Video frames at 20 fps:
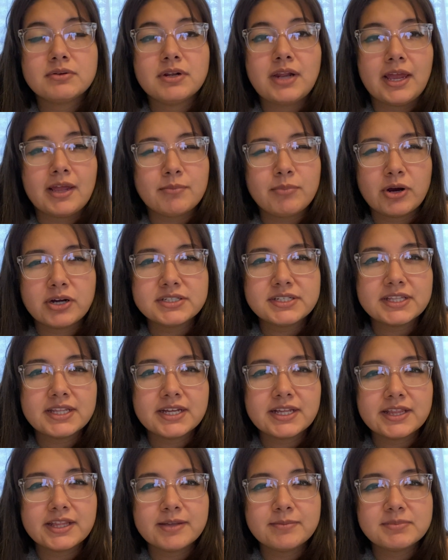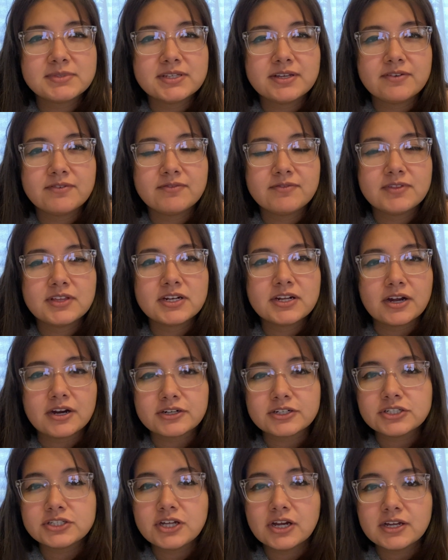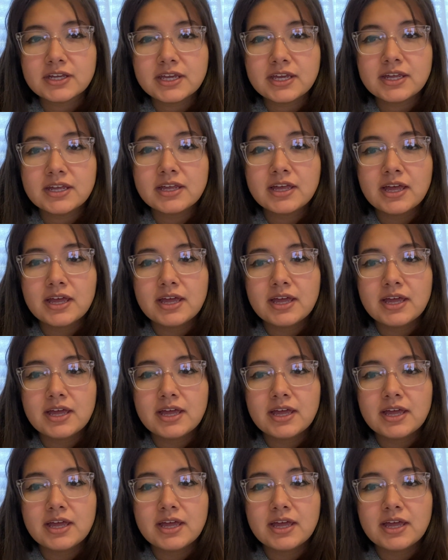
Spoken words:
parts of the clips of the doctor talking.